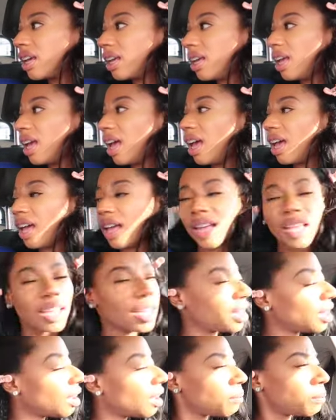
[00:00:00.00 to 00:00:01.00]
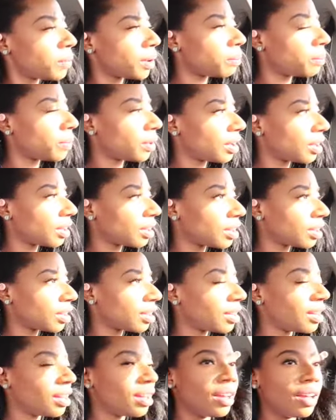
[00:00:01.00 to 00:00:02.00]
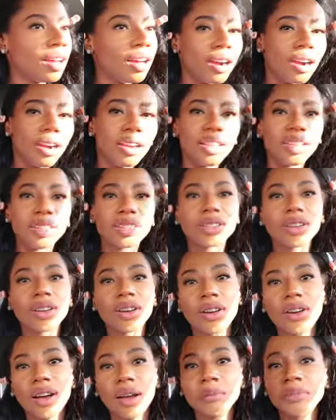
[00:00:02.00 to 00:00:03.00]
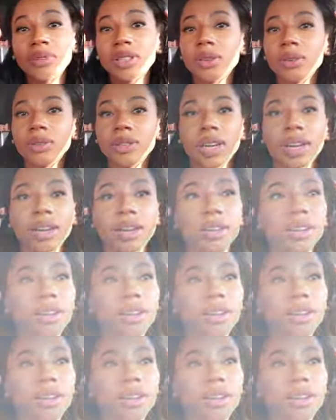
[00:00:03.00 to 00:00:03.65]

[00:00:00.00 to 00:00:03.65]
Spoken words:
Yeah, Papa. All right, let's go. I'm so tired,